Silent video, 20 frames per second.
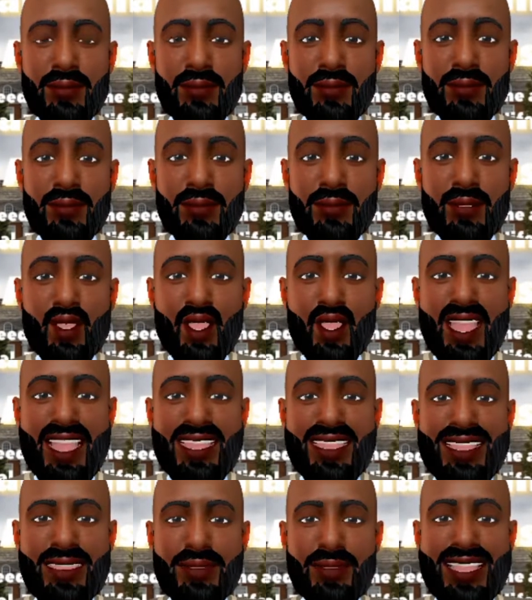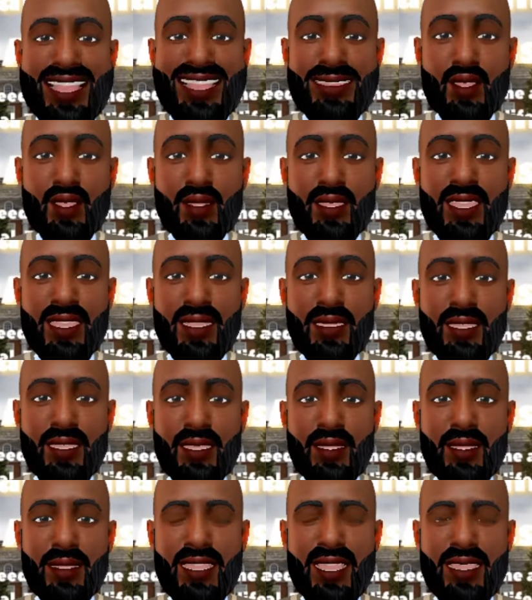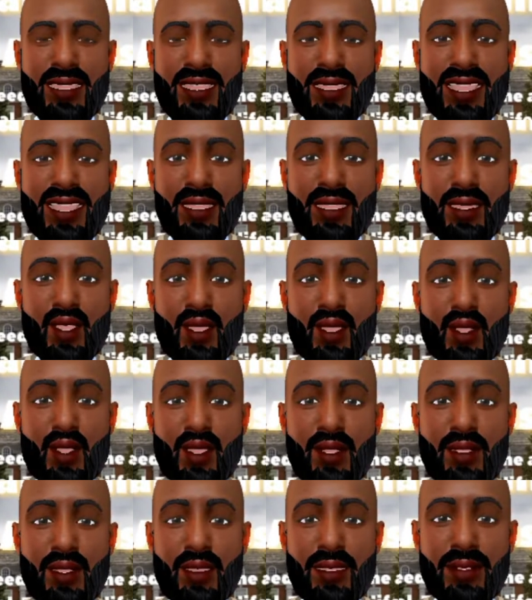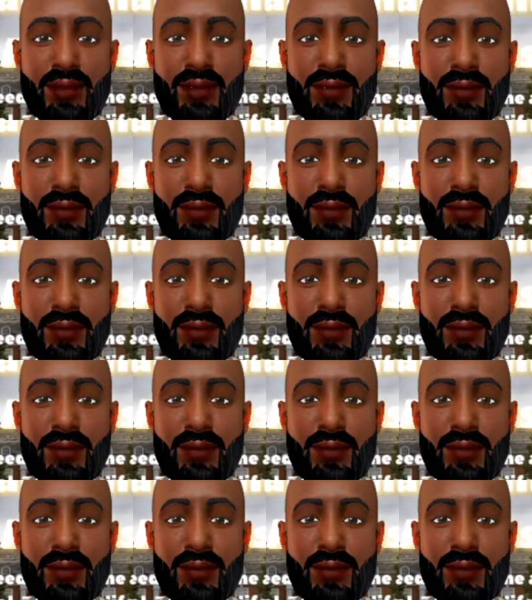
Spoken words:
All right, acquisitions and tender offers.